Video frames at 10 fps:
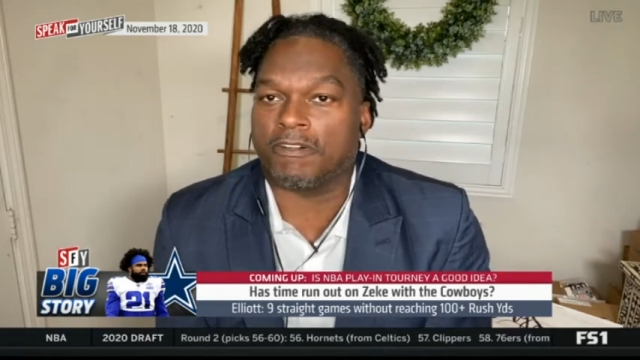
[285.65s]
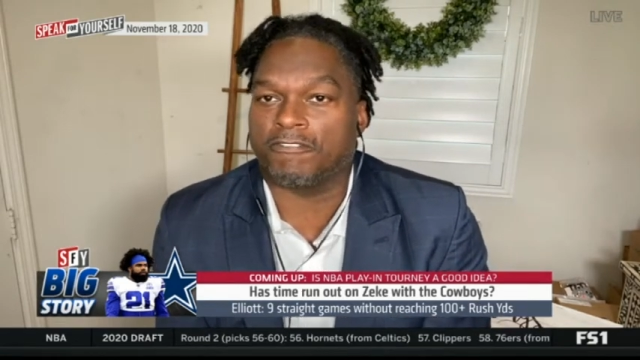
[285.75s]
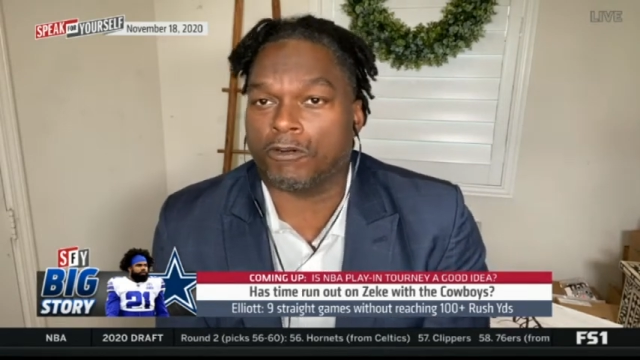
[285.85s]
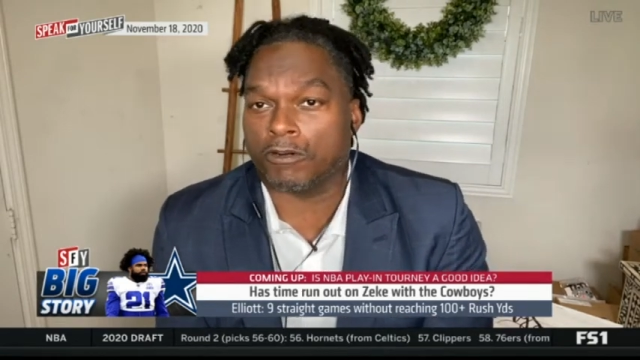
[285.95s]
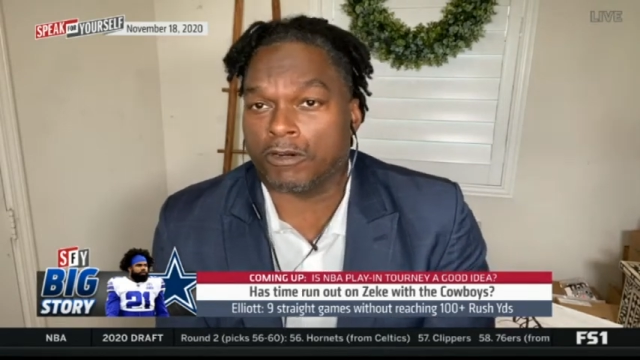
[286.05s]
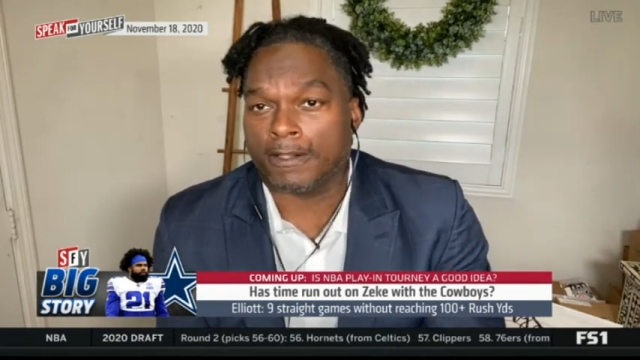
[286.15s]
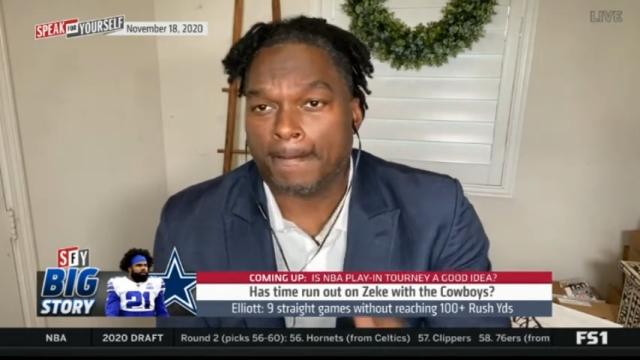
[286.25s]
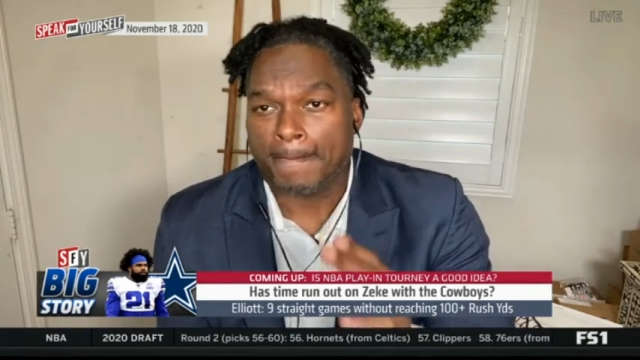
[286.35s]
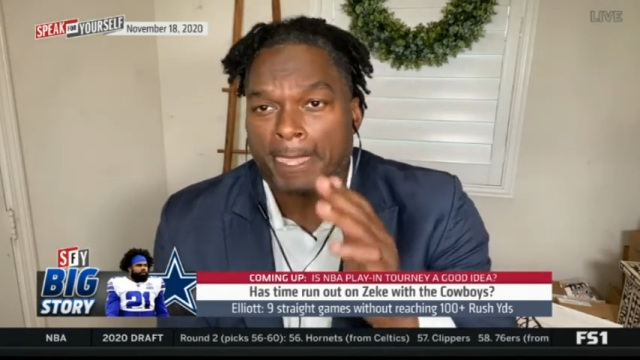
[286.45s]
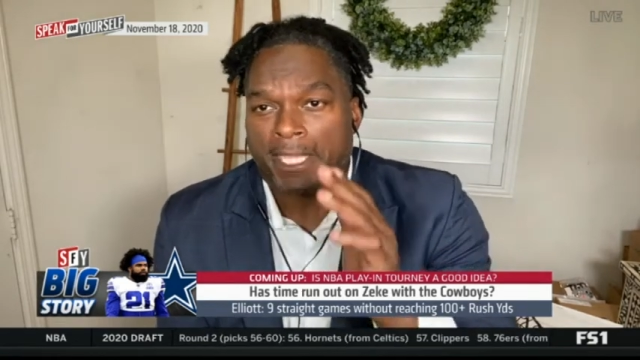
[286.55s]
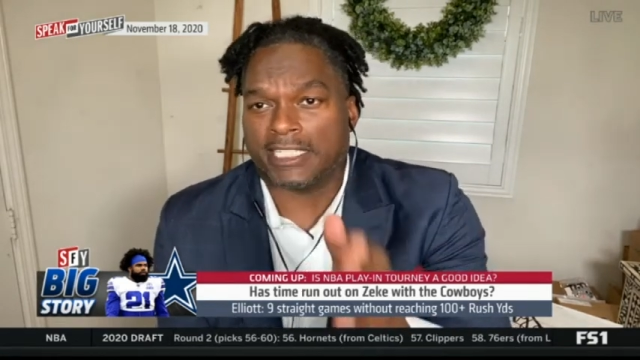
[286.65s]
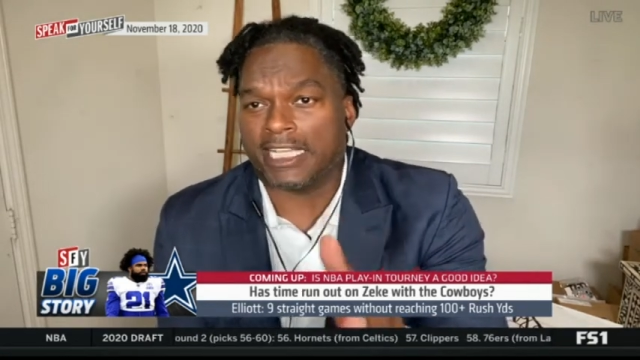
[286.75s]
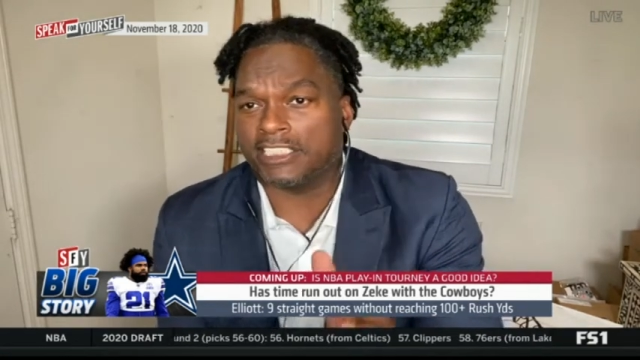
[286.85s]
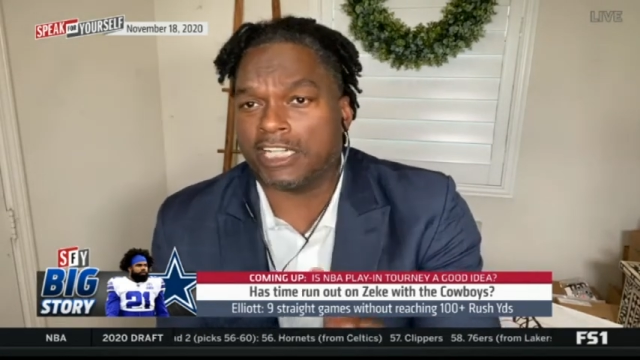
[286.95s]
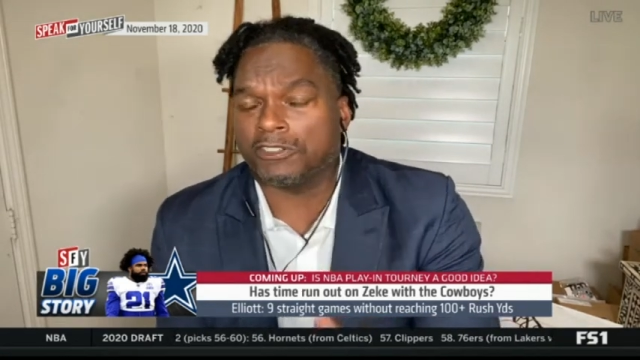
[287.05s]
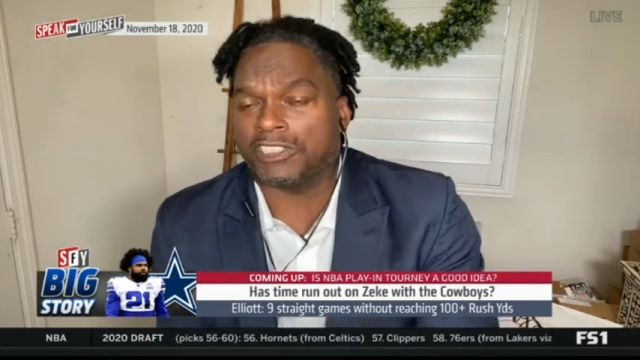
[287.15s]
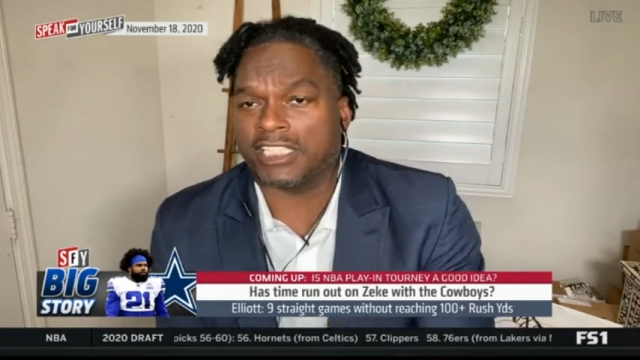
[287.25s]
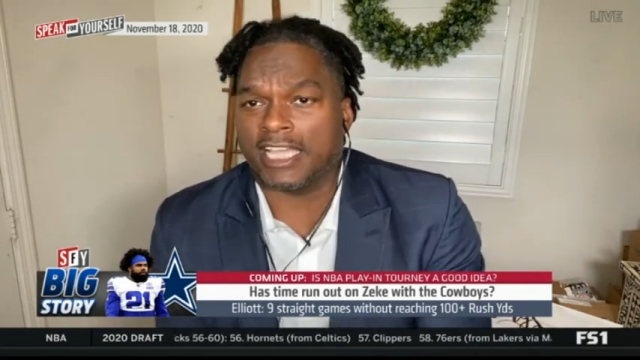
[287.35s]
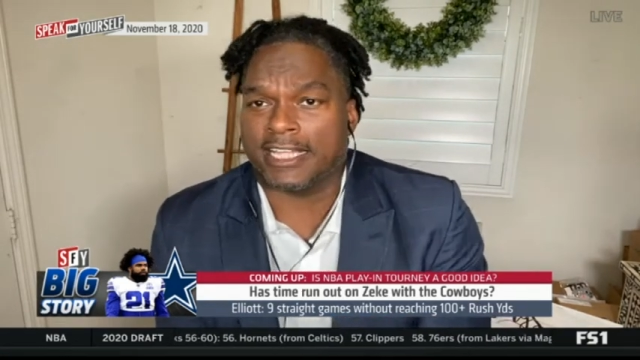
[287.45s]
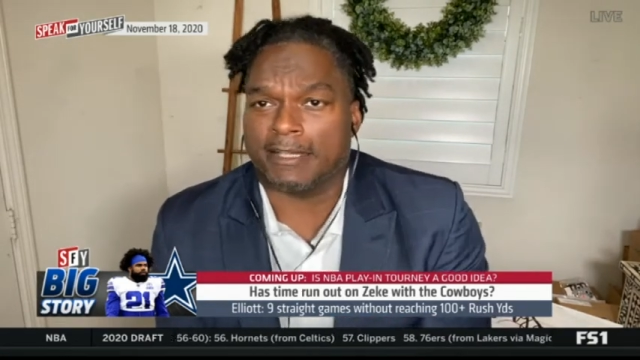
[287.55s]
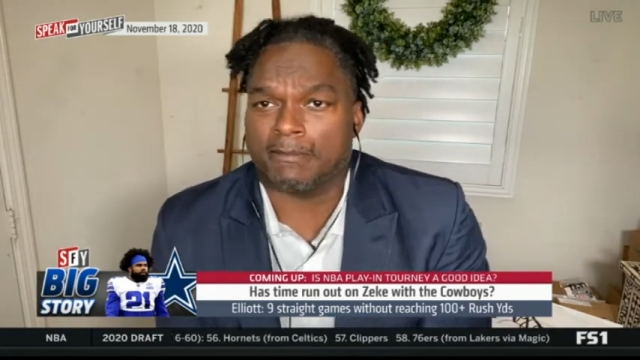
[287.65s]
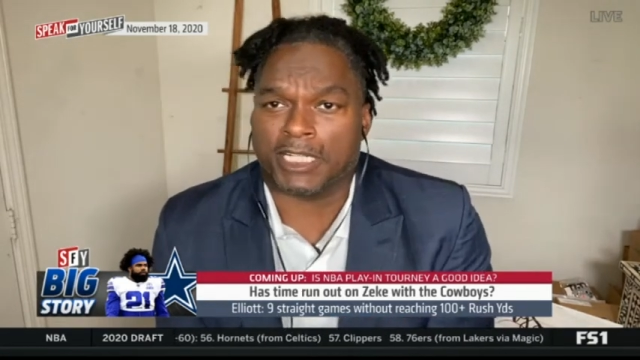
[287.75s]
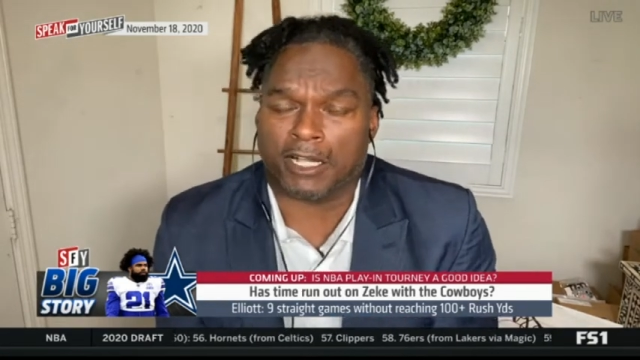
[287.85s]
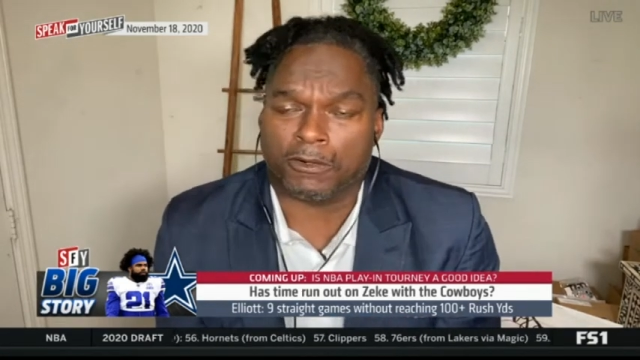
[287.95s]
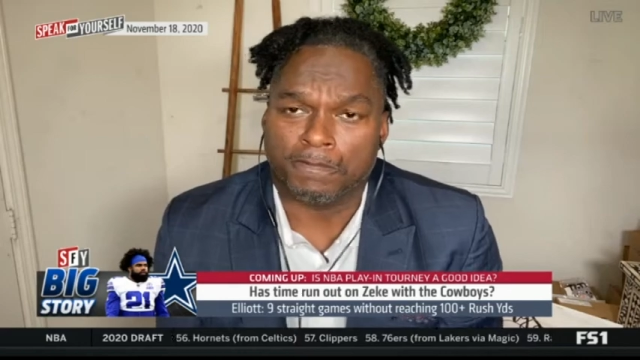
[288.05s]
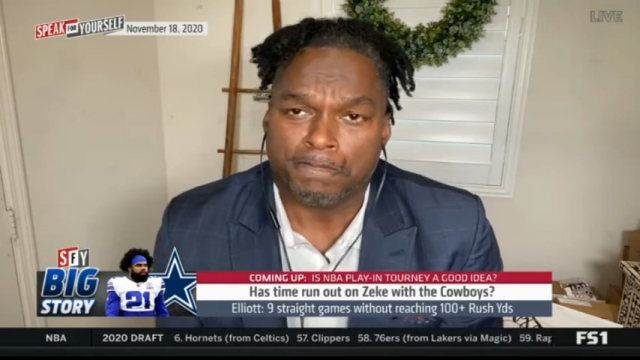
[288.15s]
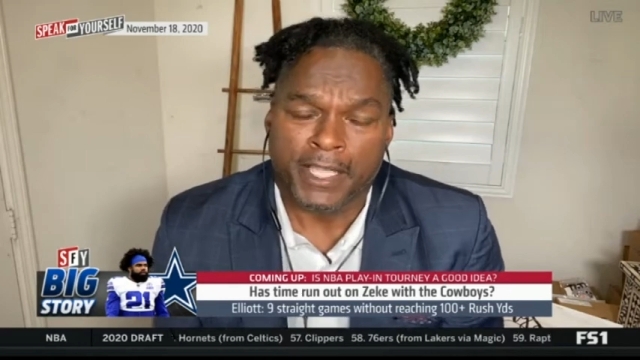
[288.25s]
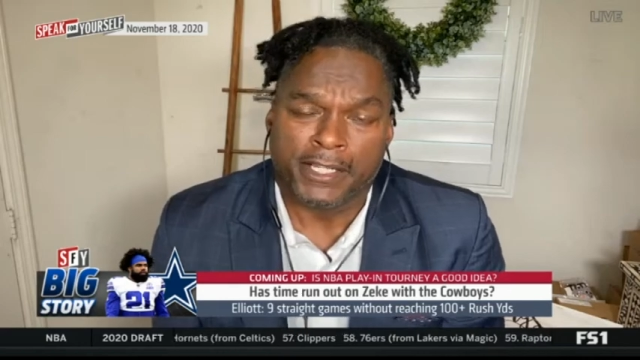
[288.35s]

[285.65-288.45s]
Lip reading: before they chose to let him go.